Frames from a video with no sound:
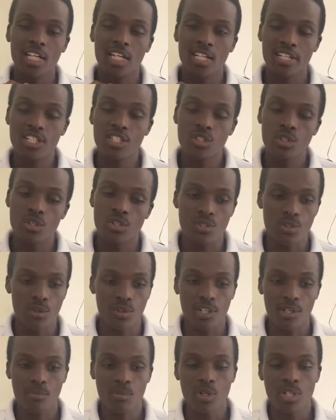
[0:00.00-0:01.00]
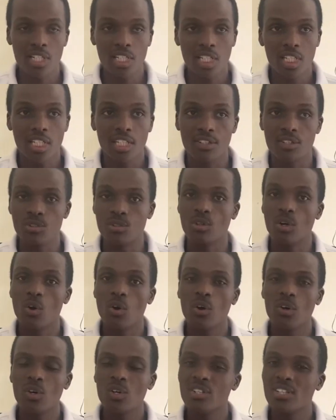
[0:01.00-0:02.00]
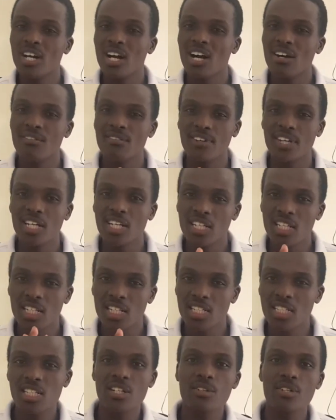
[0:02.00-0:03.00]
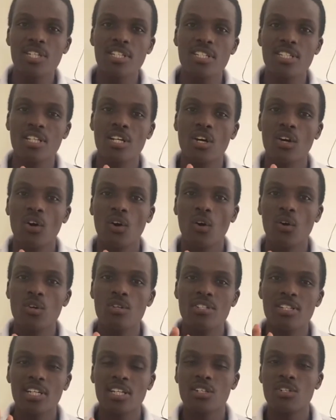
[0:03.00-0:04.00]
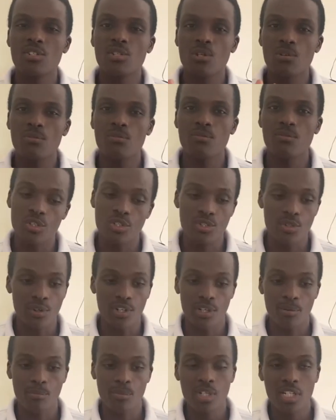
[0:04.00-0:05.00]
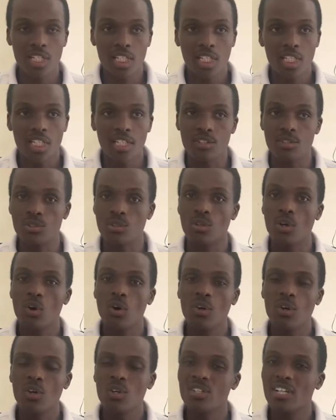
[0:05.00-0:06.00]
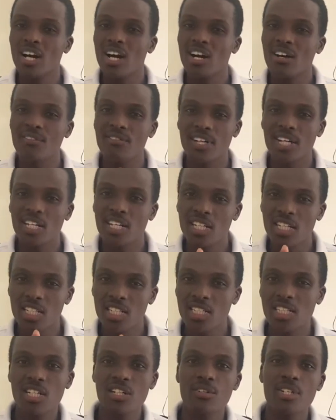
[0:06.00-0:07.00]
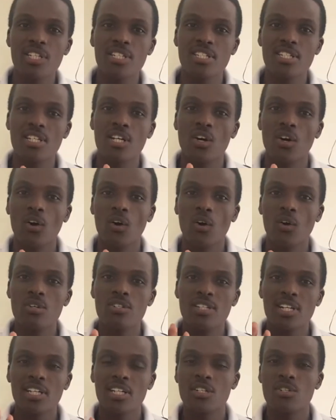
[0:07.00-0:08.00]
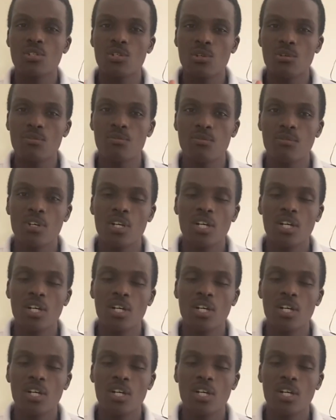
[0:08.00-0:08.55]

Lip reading: lesions on the body, it should not have any injuries or signs of on the body, it should not have any injuries or signs of